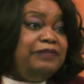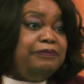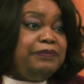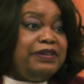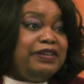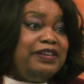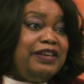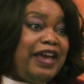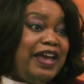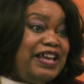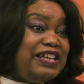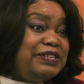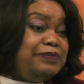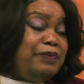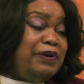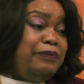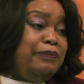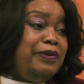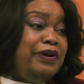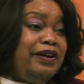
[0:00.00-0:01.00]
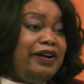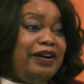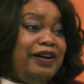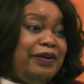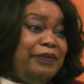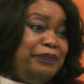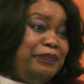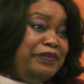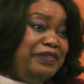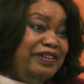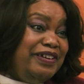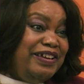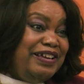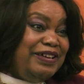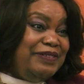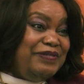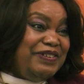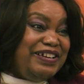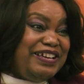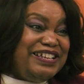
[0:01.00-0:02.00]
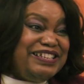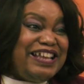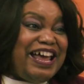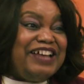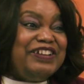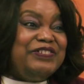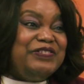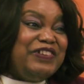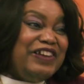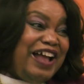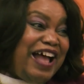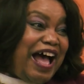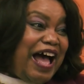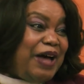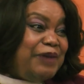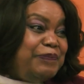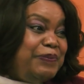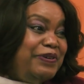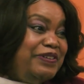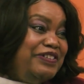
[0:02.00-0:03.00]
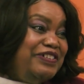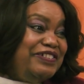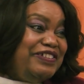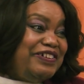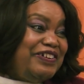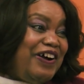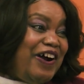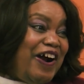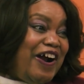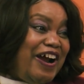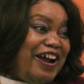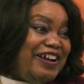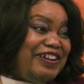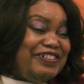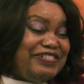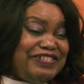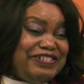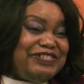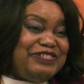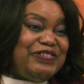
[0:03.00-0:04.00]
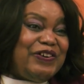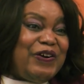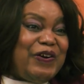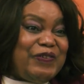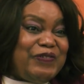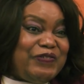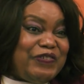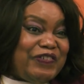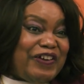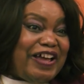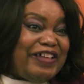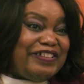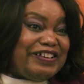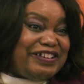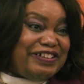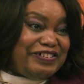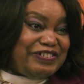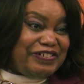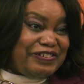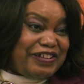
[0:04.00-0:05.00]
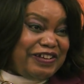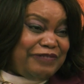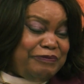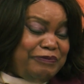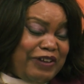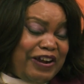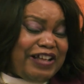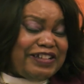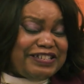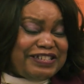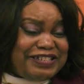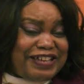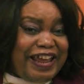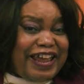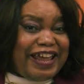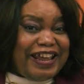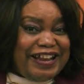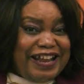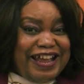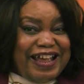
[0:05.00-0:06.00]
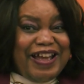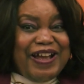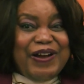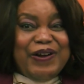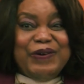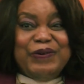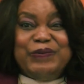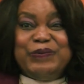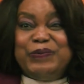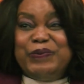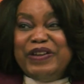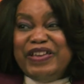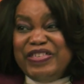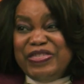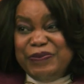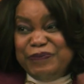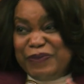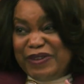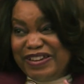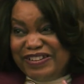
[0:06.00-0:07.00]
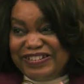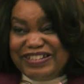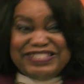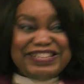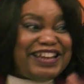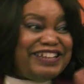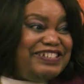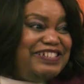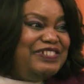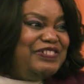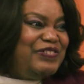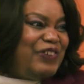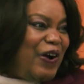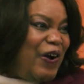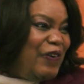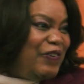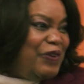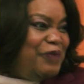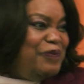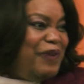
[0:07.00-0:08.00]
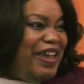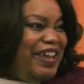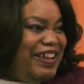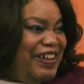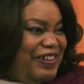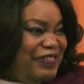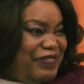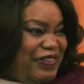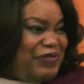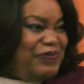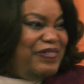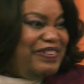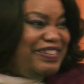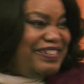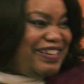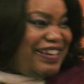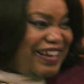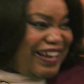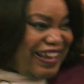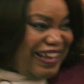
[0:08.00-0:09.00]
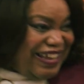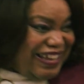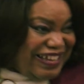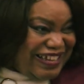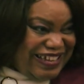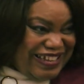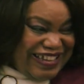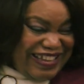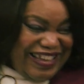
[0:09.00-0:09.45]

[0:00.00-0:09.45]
me, ask my mom, because I put her in the car and she drove around around the state with me, just like she drove to Macon with me today.